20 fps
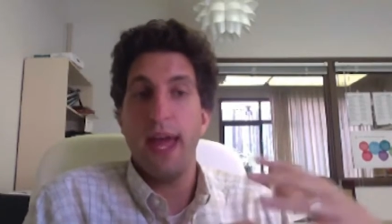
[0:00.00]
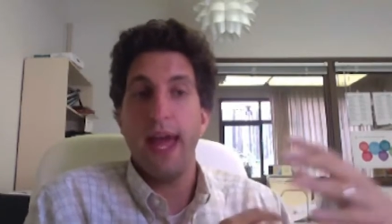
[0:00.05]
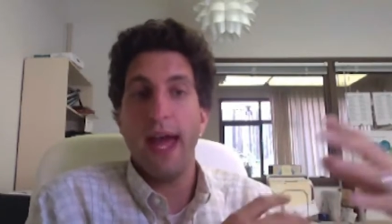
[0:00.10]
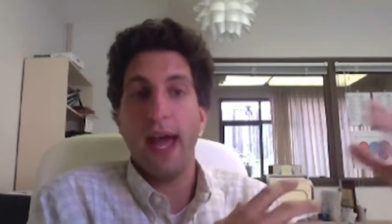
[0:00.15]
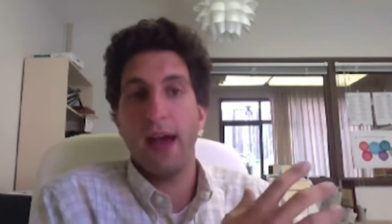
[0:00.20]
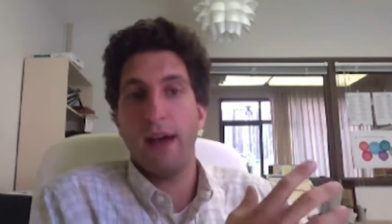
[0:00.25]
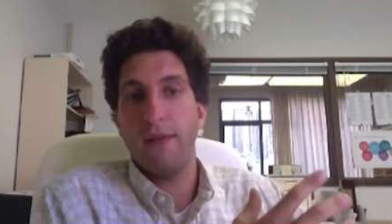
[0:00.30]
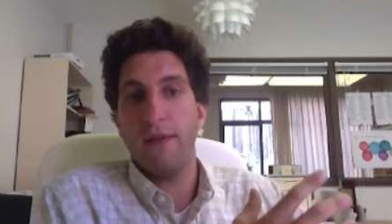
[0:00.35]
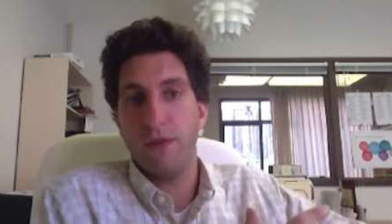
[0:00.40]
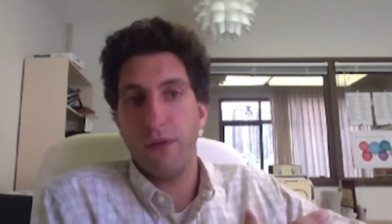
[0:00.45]

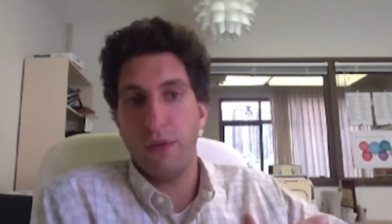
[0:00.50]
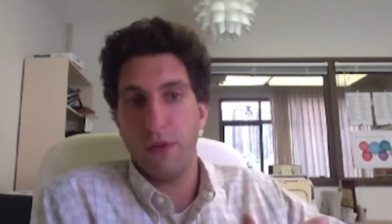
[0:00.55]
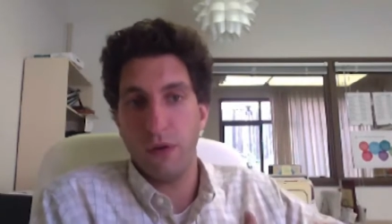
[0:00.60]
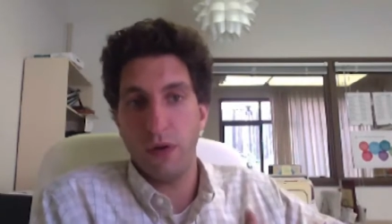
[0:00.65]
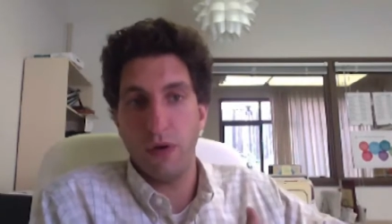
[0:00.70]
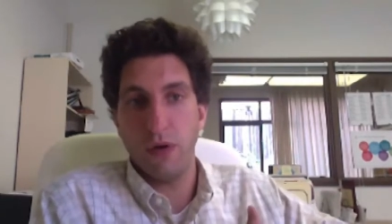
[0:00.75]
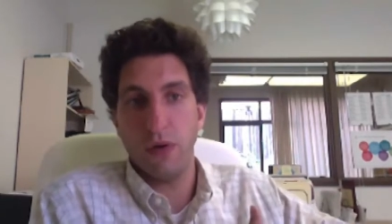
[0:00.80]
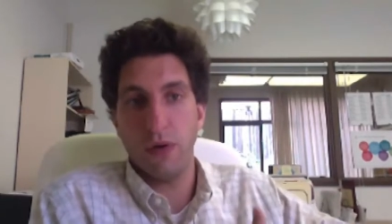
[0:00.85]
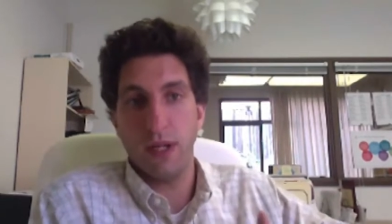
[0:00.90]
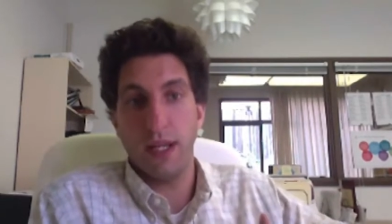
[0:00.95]
they have
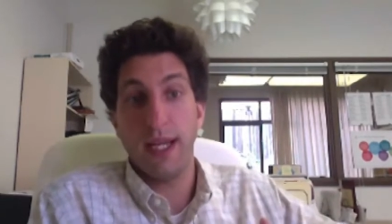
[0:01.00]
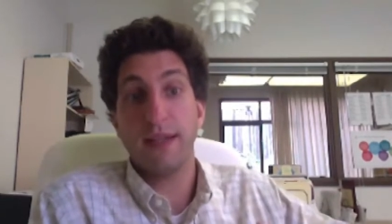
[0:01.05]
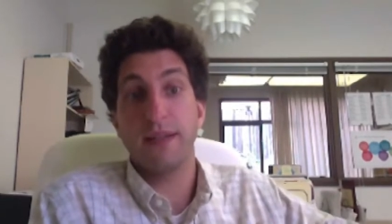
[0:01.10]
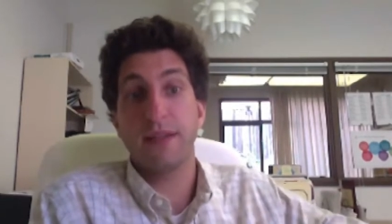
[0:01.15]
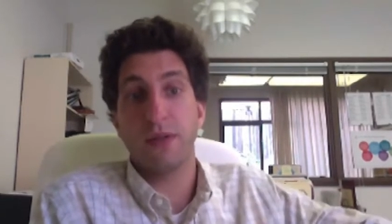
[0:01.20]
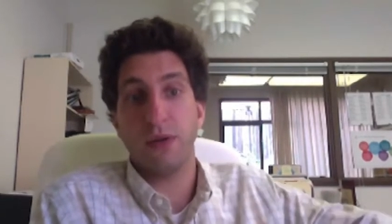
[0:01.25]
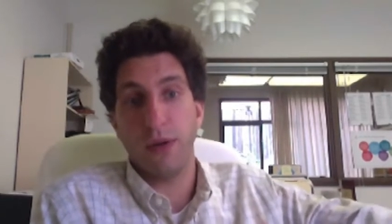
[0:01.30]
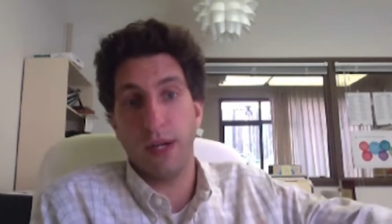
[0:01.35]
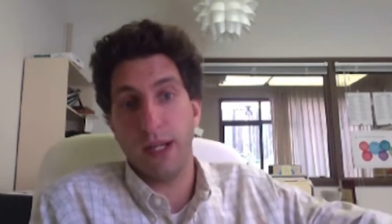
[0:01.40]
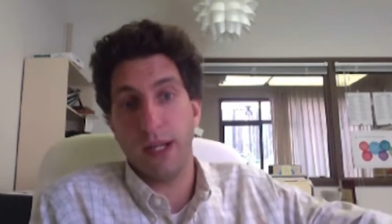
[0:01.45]
their own
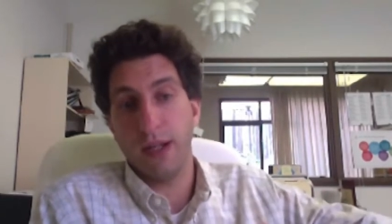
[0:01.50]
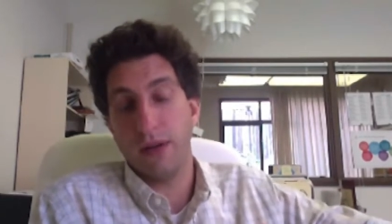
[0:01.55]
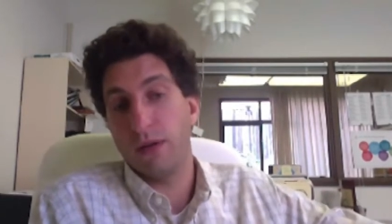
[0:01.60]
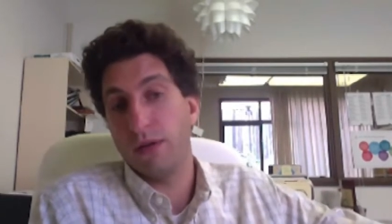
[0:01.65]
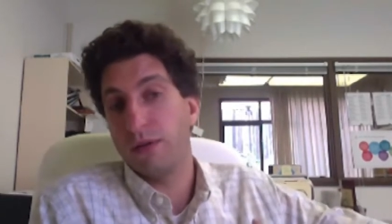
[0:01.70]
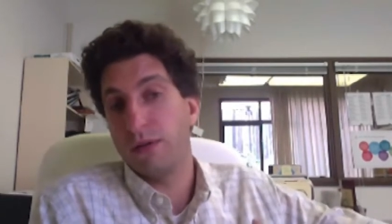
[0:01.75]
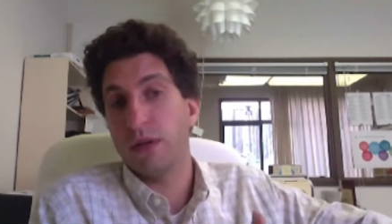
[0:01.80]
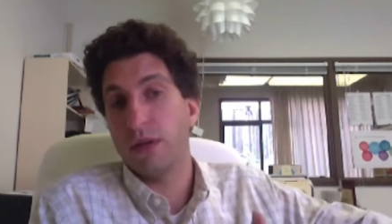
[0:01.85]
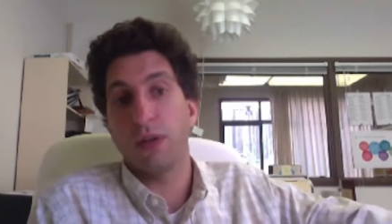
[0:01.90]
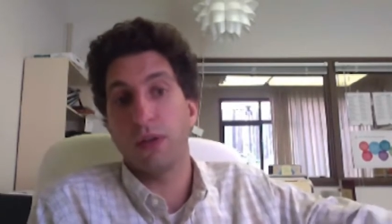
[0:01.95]
history,
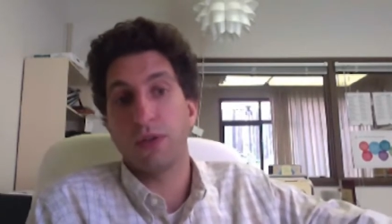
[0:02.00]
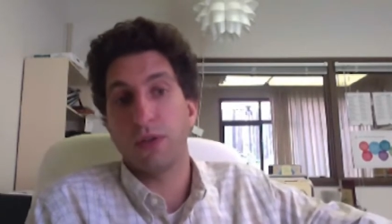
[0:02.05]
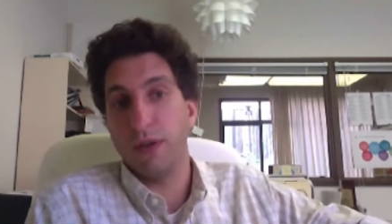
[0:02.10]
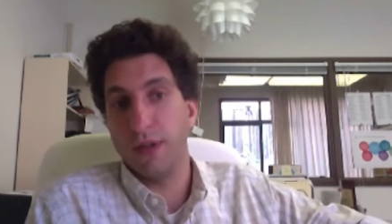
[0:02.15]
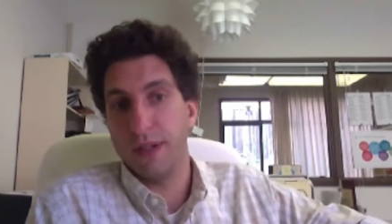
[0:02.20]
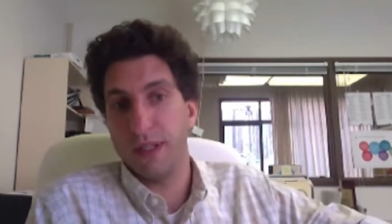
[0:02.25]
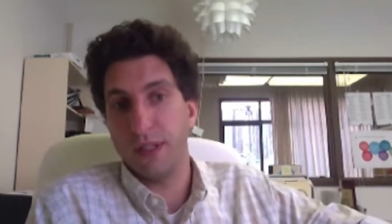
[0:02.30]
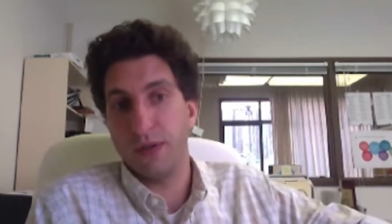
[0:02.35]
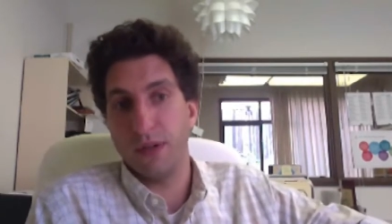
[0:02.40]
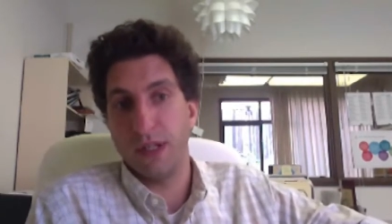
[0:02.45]
their own
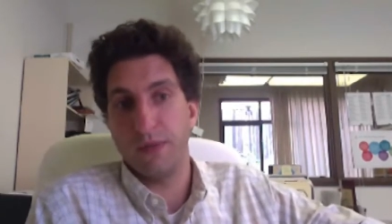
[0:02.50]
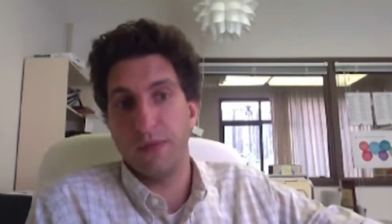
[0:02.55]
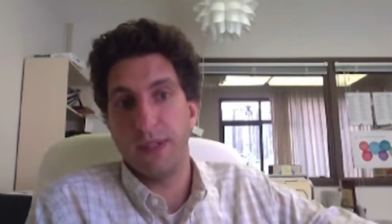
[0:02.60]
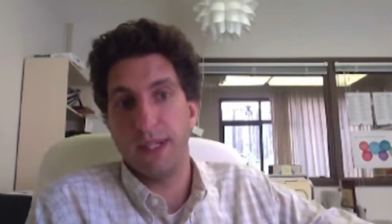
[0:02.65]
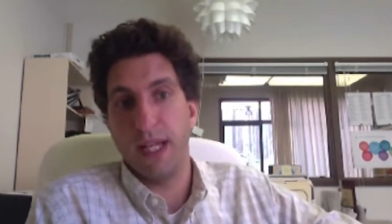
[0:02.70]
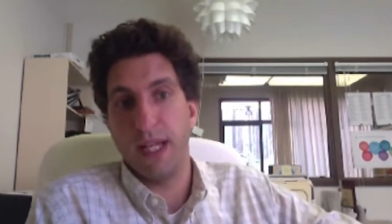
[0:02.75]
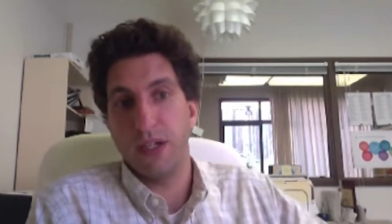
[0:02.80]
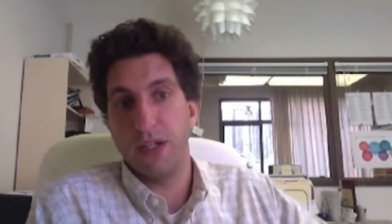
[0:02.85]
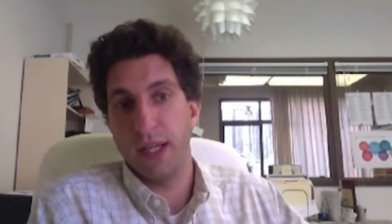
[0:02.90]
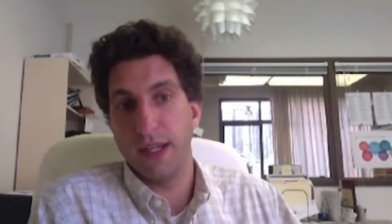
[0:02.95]
cultural histories
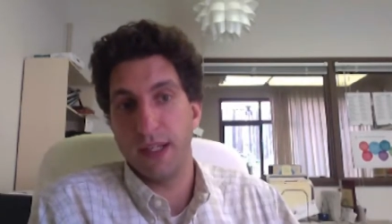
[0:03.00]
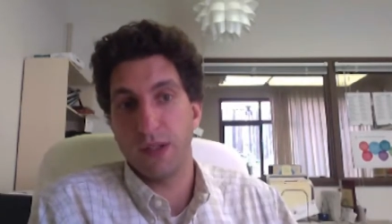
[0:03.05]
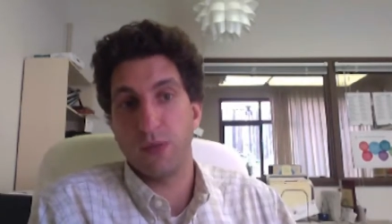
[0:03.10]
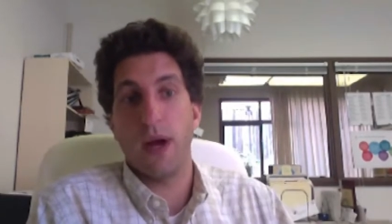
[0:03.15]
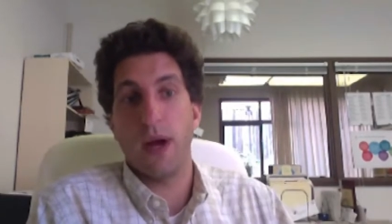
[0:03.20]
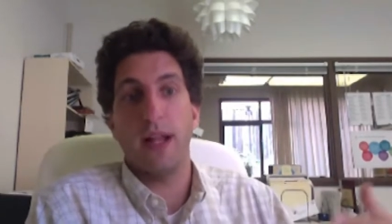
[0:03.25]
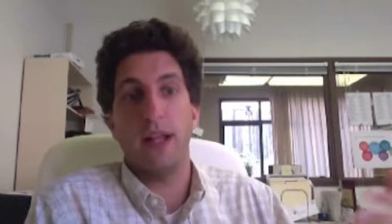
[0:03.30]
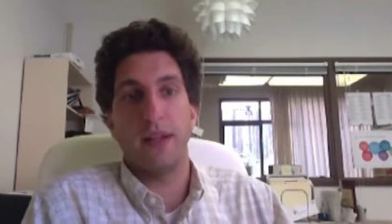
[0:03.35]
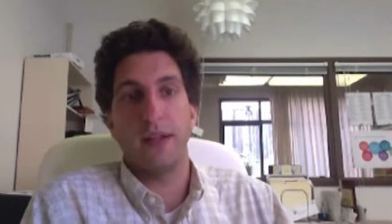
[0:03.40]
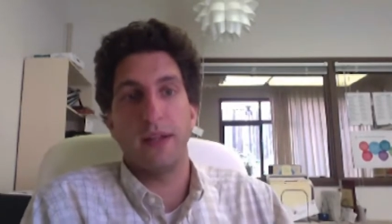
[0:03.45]
potentially, as
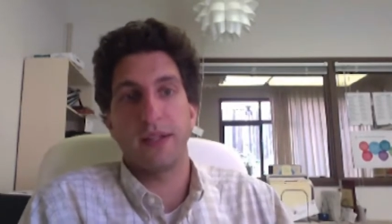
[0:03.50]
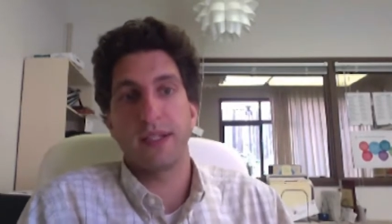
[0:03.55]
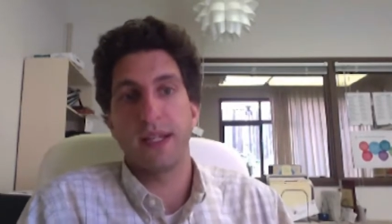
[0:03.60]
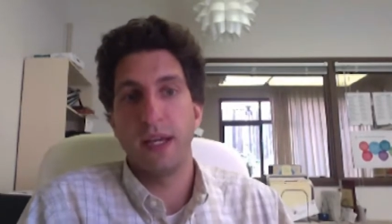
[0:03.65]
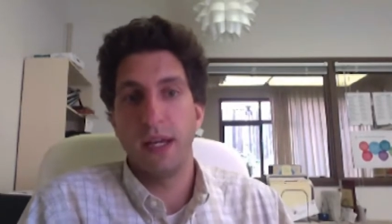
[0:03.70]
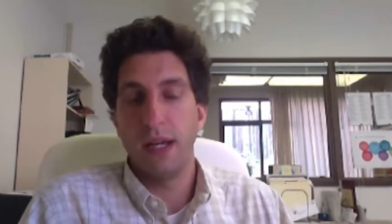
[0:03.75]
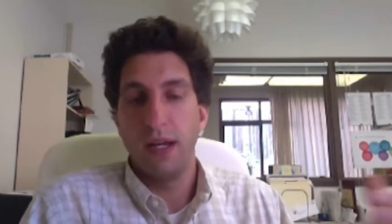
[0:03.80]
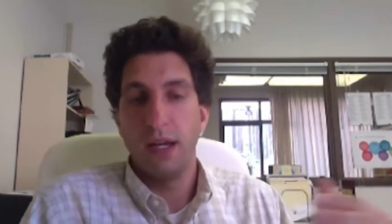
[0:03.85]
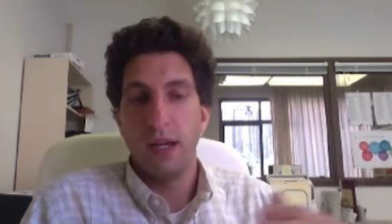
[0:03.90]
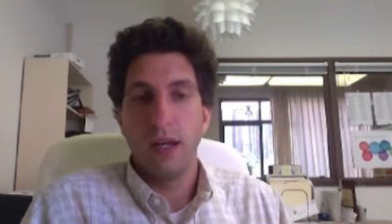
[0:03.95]
well as
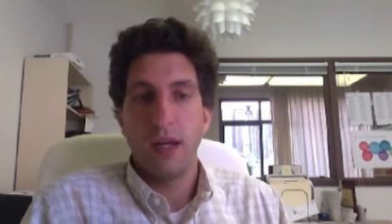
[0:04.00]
